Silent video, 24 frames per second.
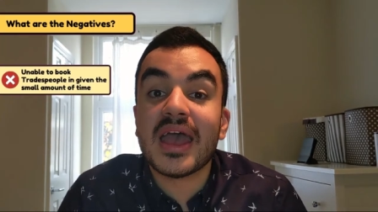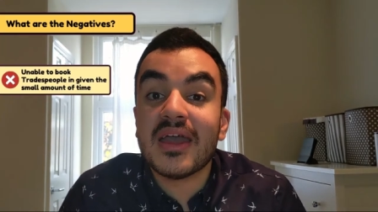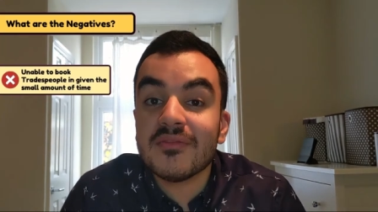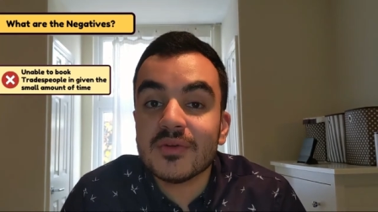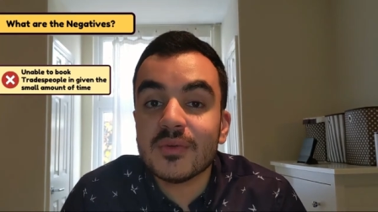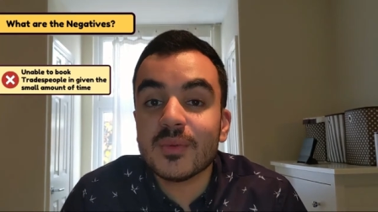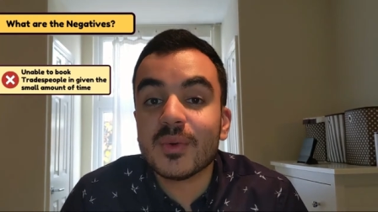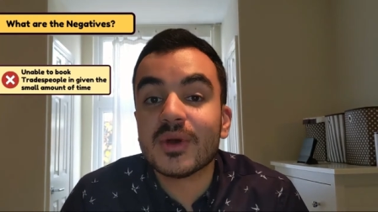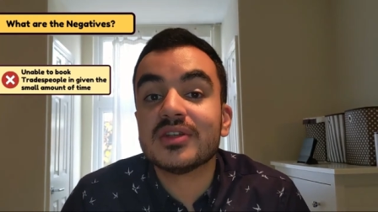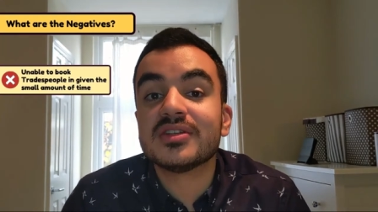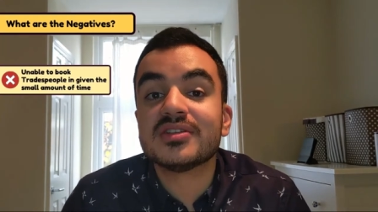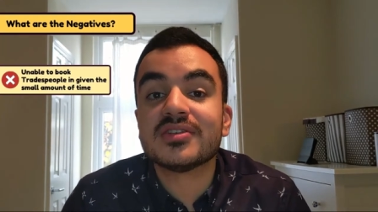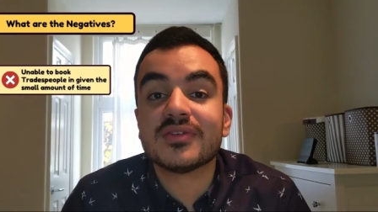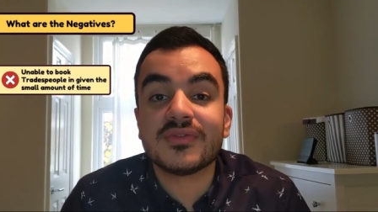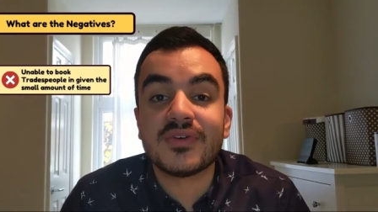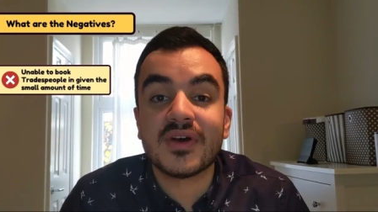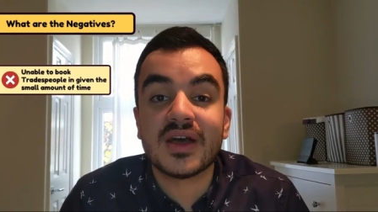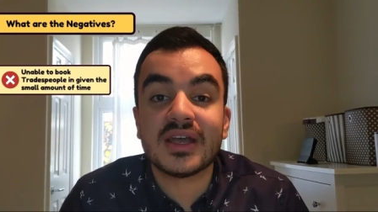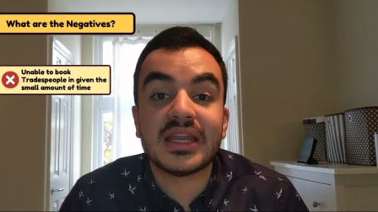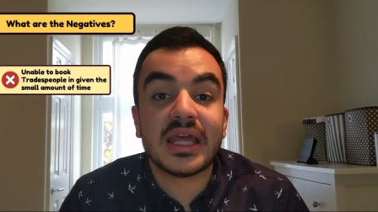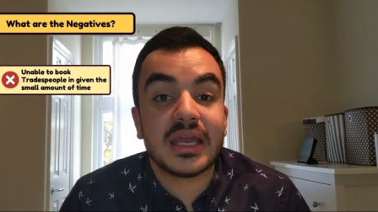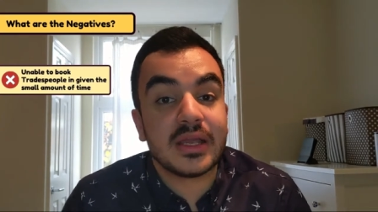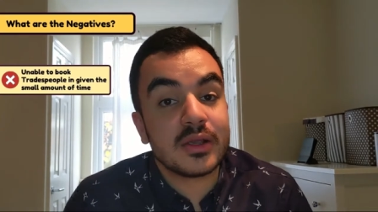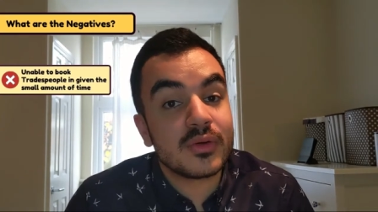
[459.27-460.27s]
everyone to
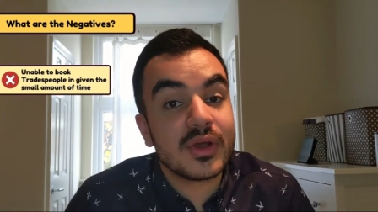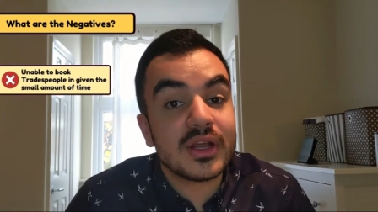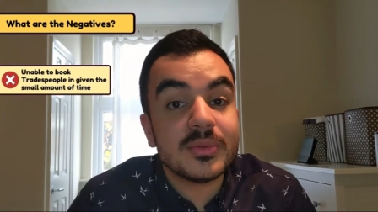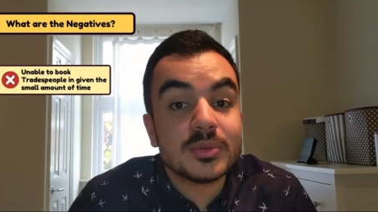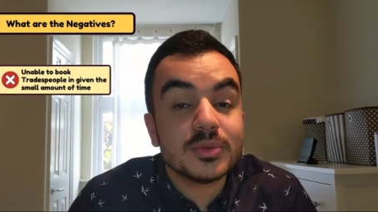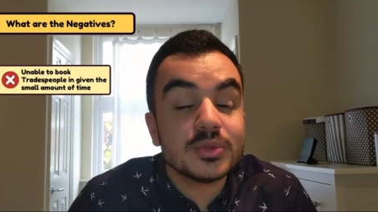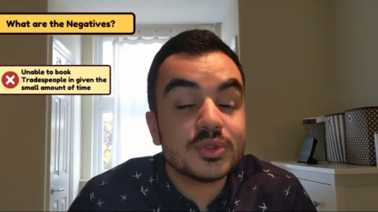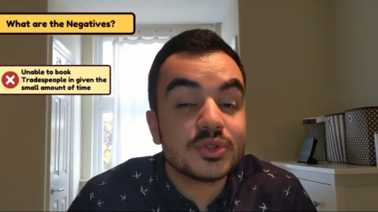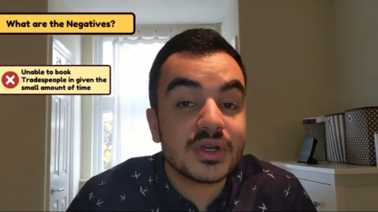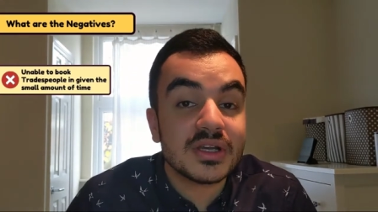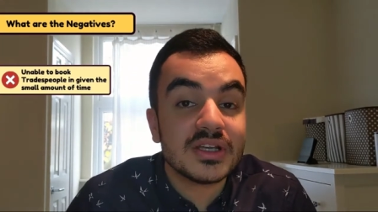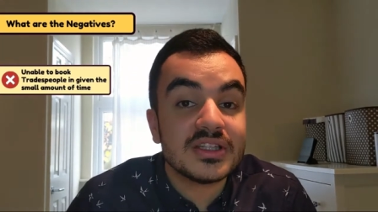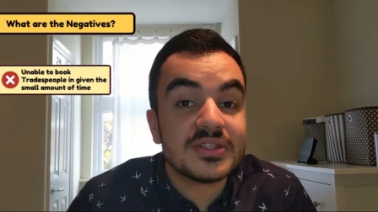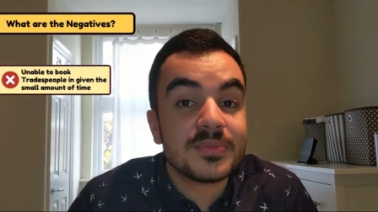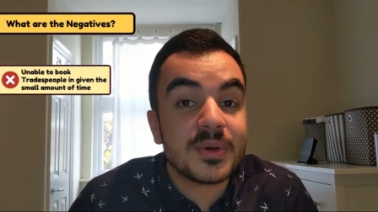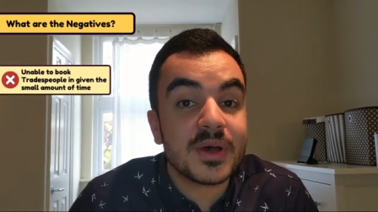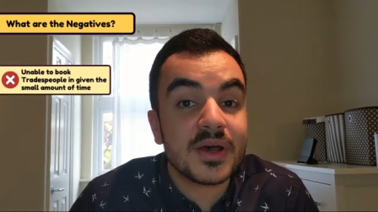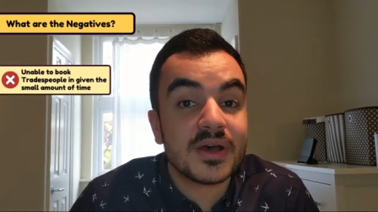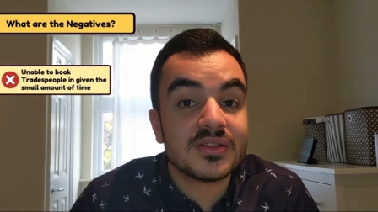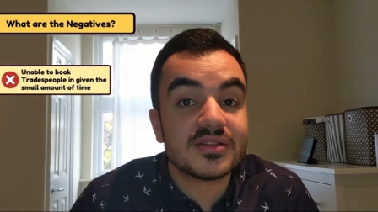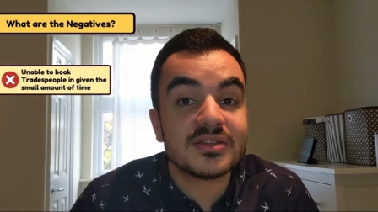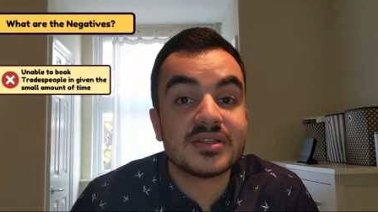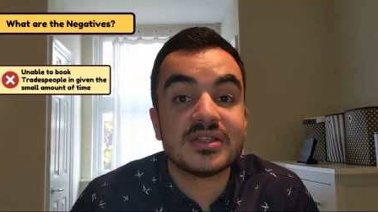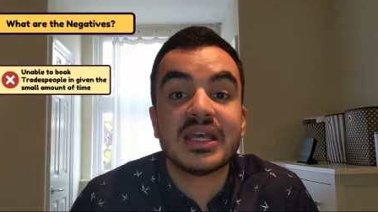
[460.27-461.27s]
find a credible
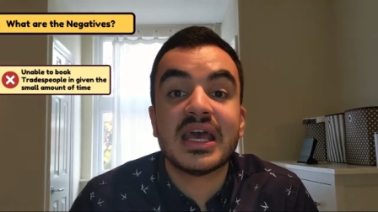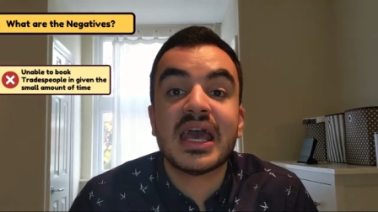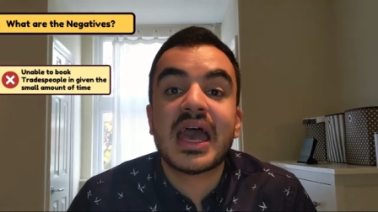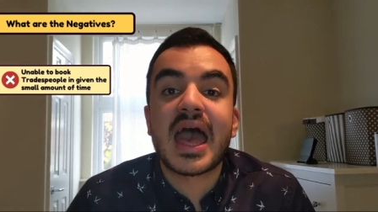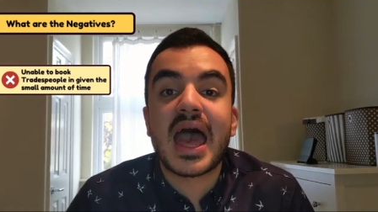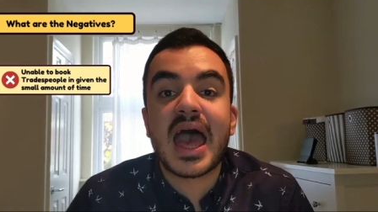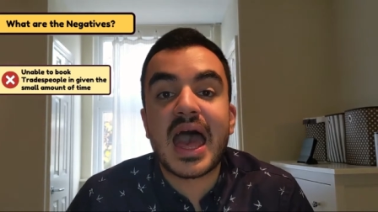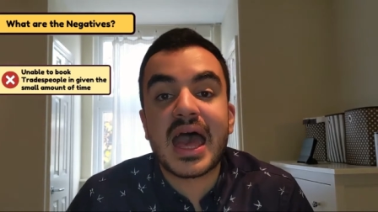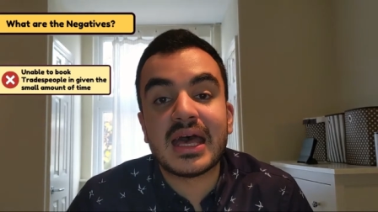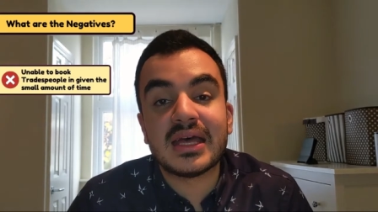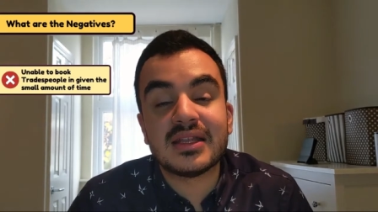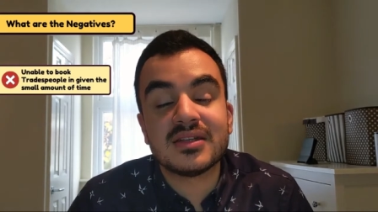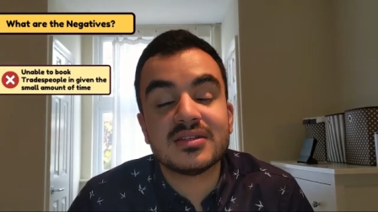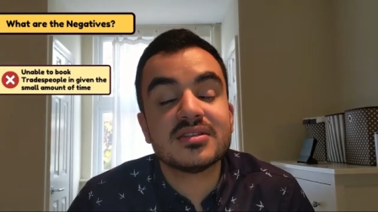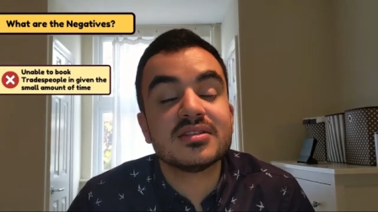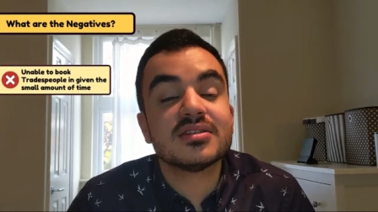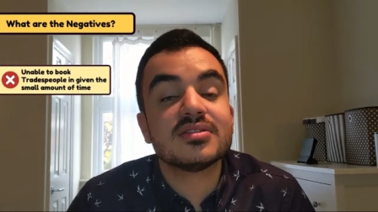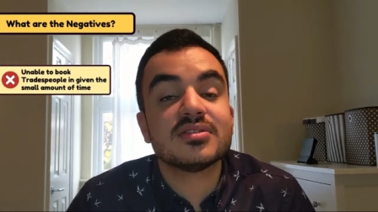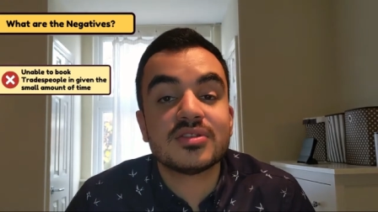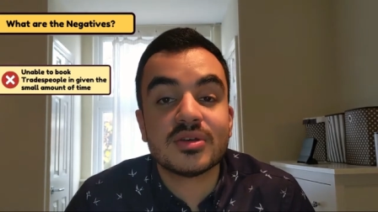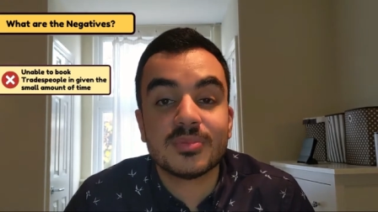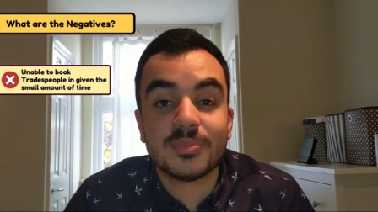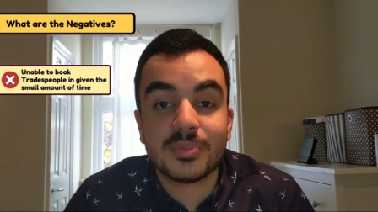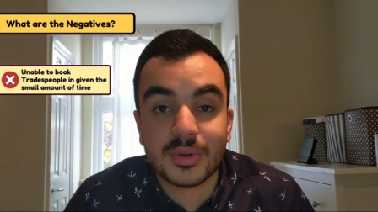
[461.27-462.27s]
tradesperson
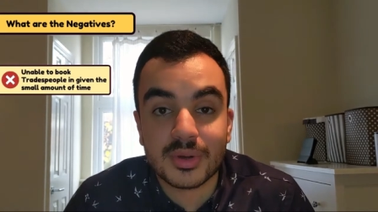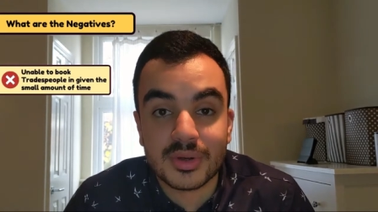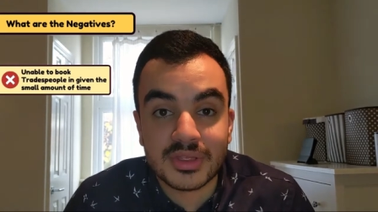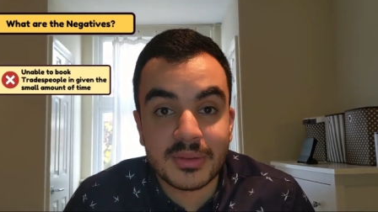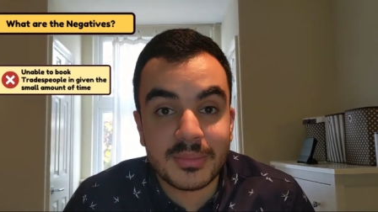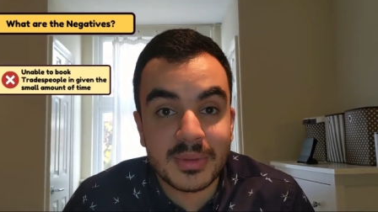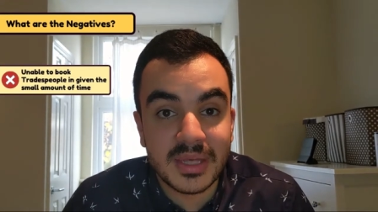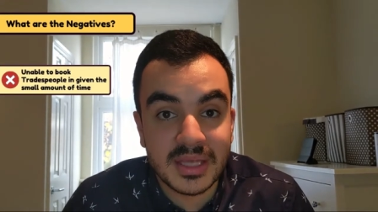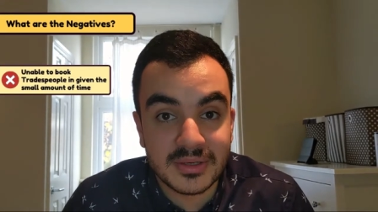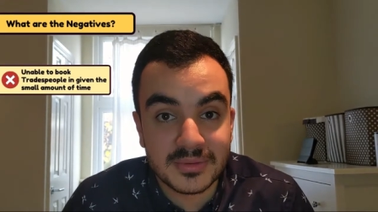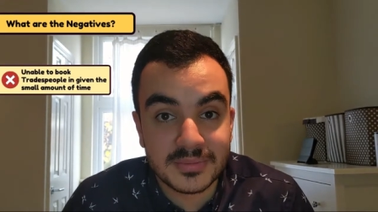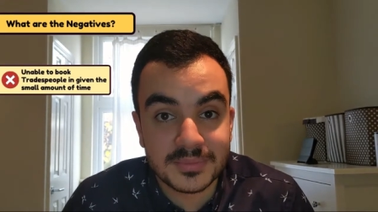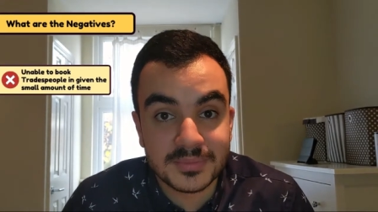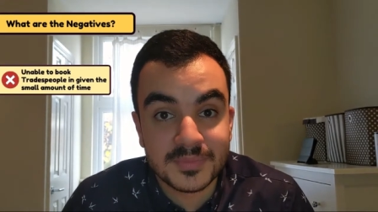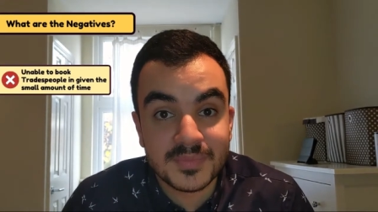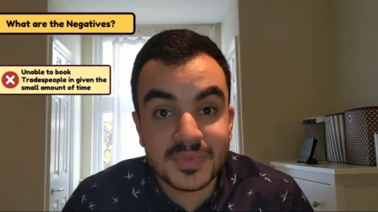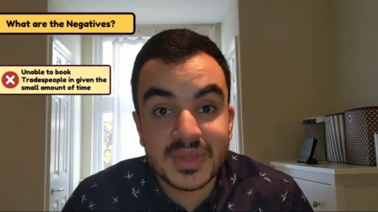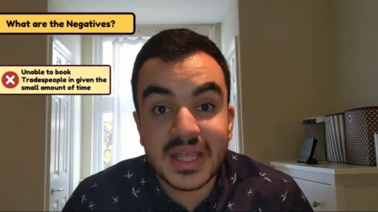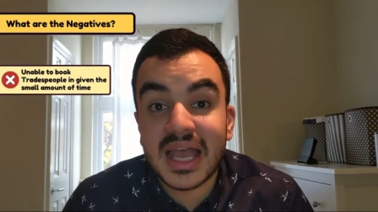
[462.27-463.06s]
and to book them in.